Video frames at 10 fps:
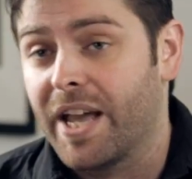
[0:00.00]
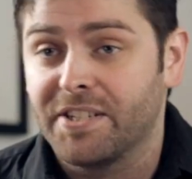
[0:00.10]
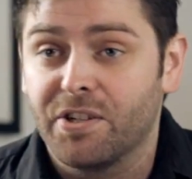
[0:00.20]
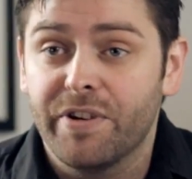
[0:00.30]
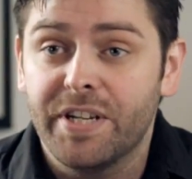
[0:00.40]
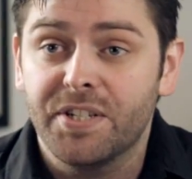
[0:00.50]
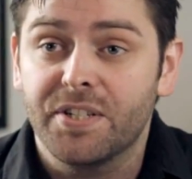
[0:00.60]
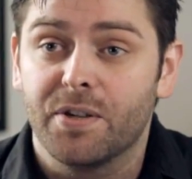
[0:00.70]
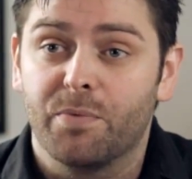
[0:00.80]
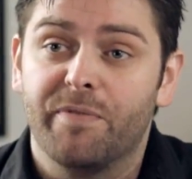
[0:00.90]

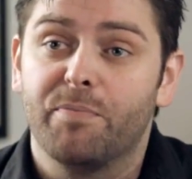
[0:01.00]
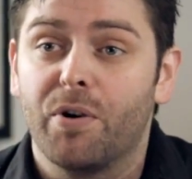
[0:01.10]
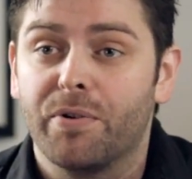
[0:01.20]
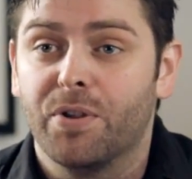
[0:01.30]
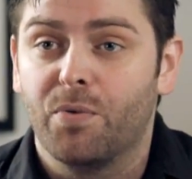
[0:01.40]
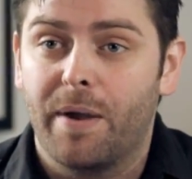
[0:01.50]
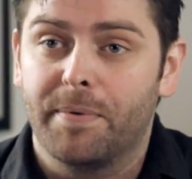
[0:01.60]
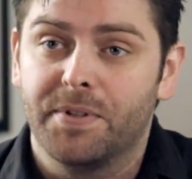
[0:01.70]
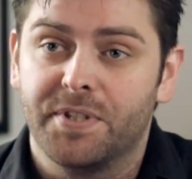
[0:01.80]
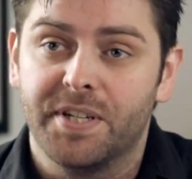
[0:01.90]
categories that we've broken the
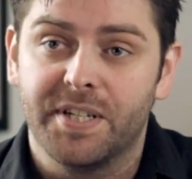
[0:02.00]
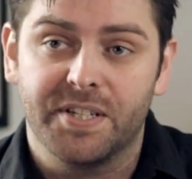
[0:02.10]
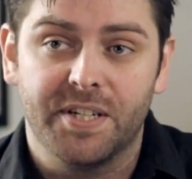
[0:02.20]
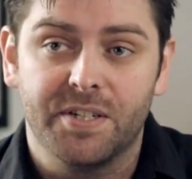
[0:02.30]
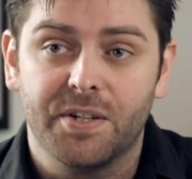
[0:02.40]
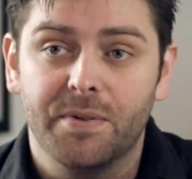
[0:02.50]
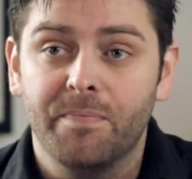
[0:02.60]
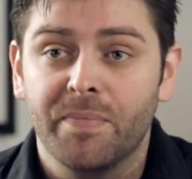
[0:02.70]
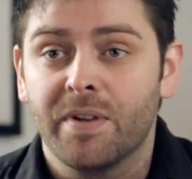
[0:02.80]
weapons in Dust into.